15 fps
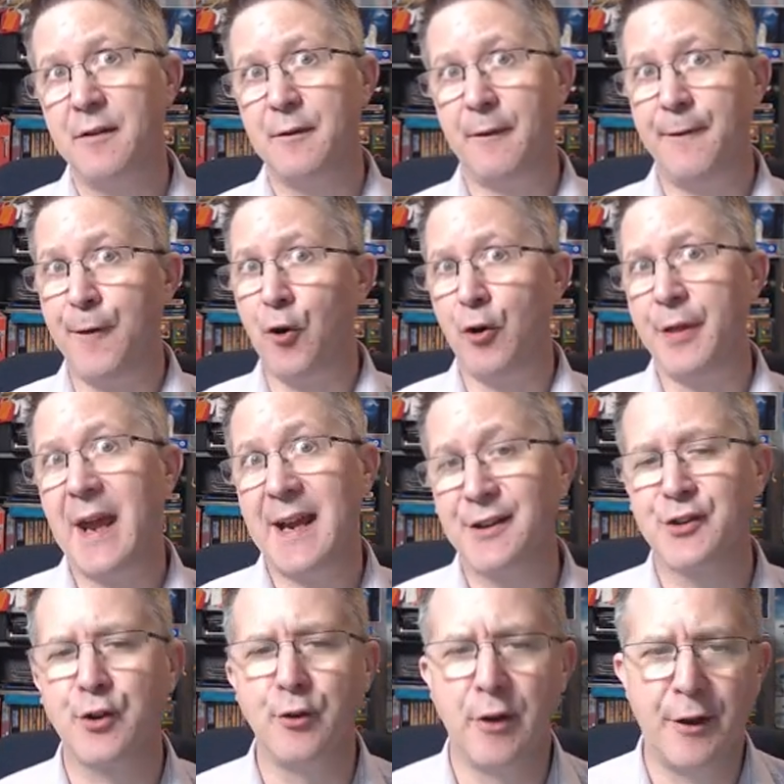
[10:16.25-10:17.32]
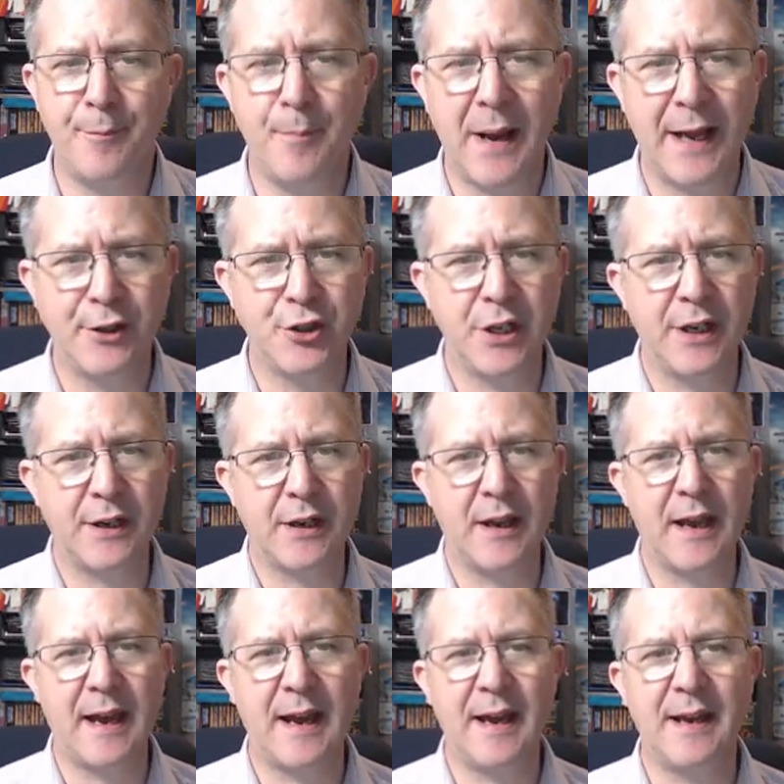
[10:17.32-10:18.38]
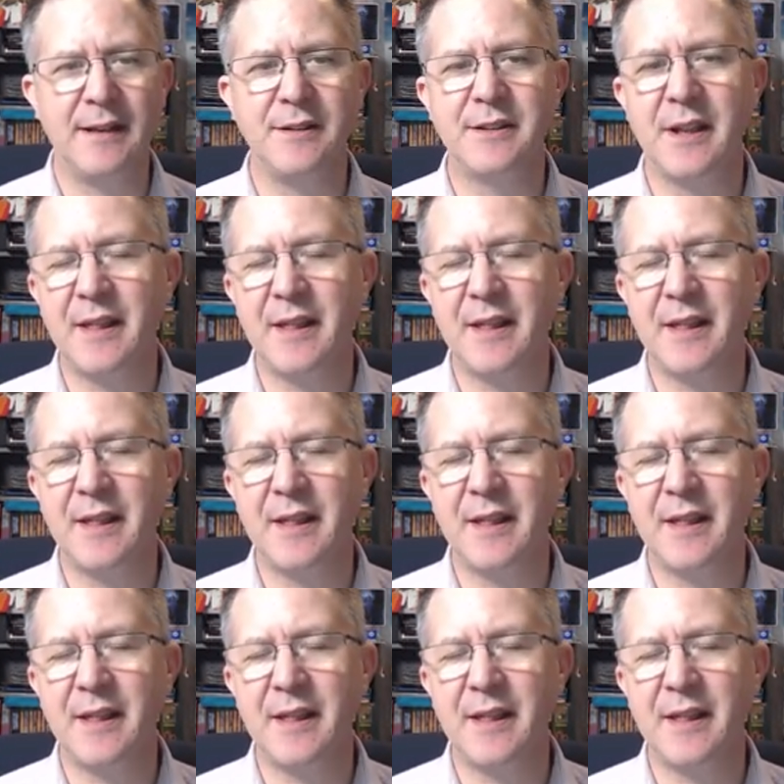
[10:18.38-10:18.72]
for their school of magic and